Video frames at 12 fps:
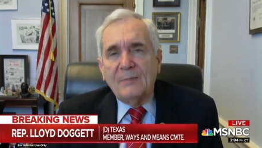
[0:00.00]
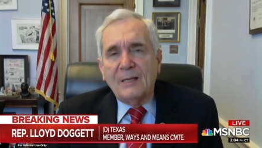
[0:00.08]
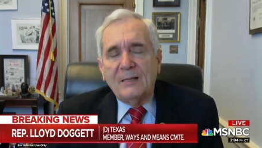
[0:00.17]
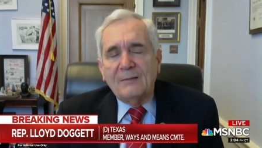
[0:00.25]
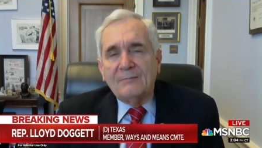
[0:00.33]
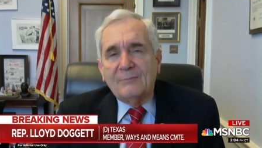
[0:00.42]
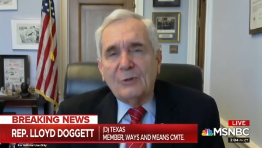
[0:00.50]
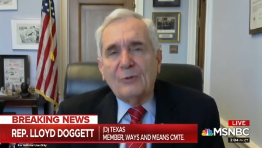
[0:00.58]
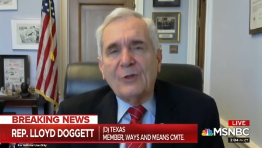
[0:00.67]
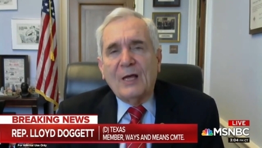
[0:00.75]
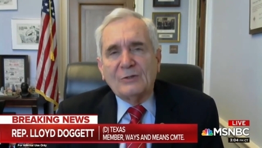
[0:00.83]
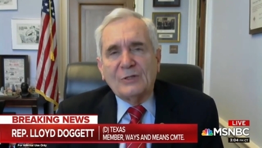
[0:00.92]
in
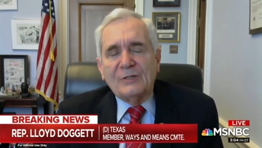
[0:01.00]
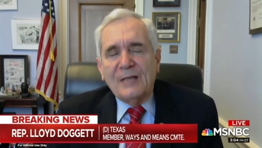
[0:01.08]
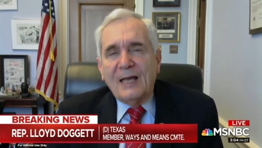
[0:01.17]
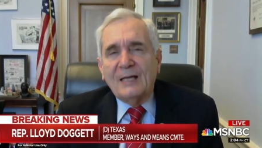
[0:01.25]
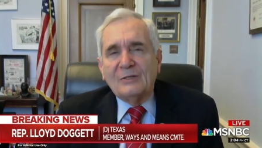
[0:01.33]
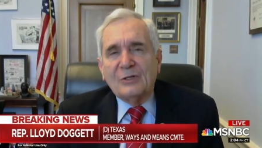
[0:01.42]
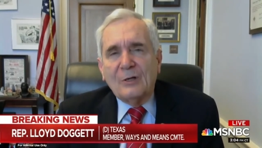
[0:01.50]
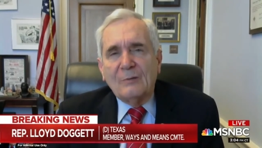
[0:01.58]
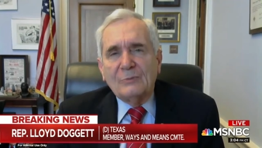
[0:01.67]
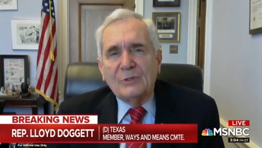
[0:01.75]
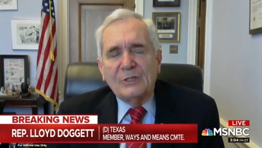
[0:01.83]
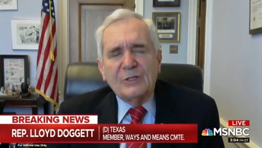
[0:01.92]
2009
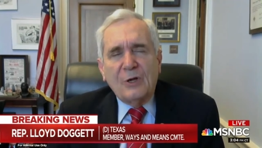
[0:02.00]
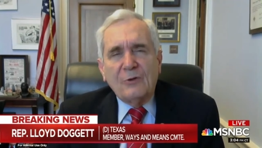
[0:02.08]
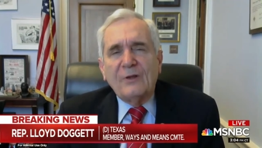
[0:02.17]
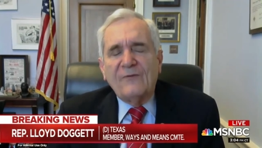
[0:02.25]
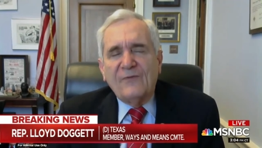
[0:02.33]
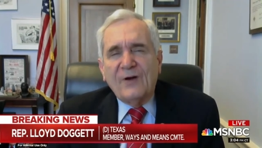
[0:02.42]
terms is only